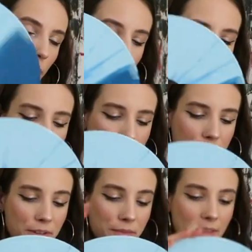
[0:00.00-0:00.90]
beautiful,
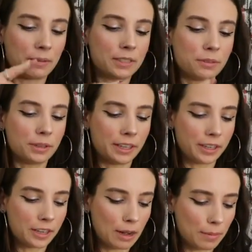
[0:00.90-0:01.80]
so that was a really
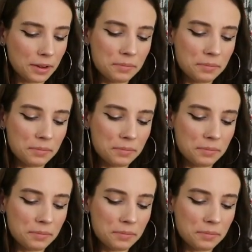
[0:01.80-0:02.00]
good come